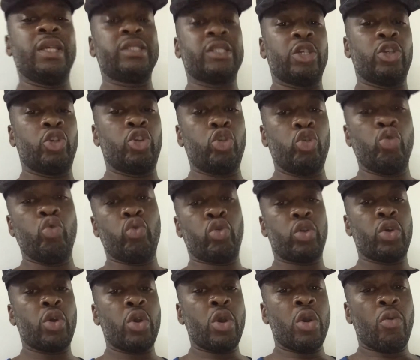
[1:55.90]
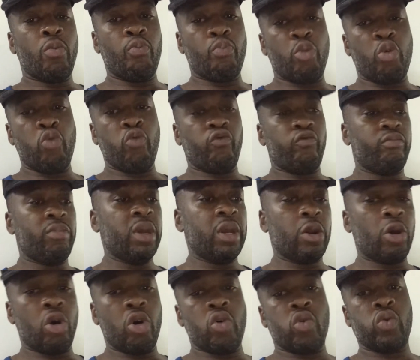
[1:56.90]
is a youth
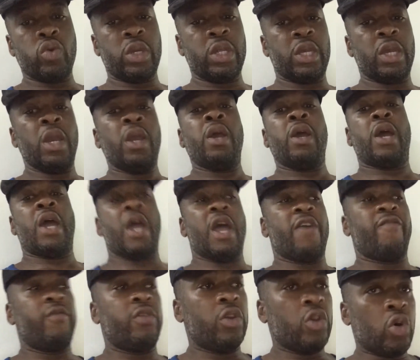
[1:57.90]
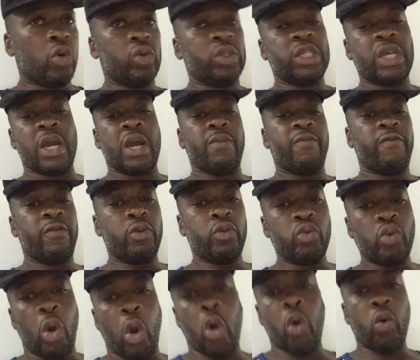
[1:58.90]
movement only. I have no time for
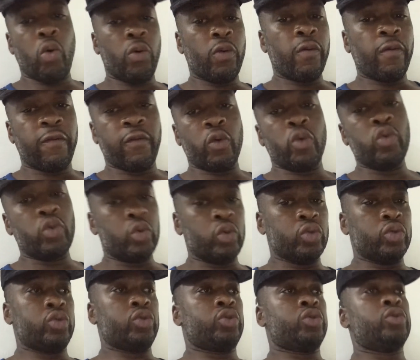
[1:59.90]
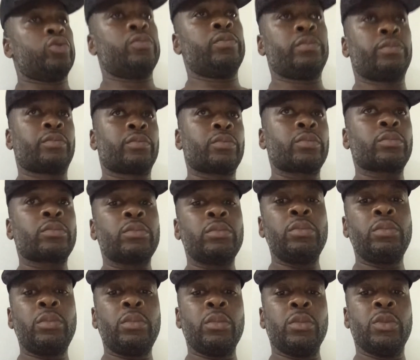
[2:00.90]
you old fools.
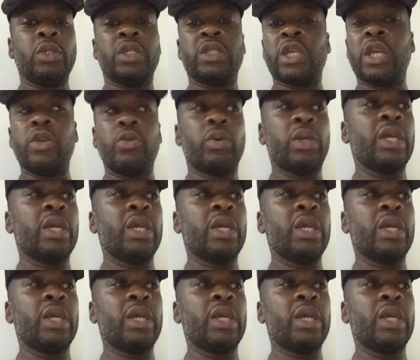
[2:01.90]
You say you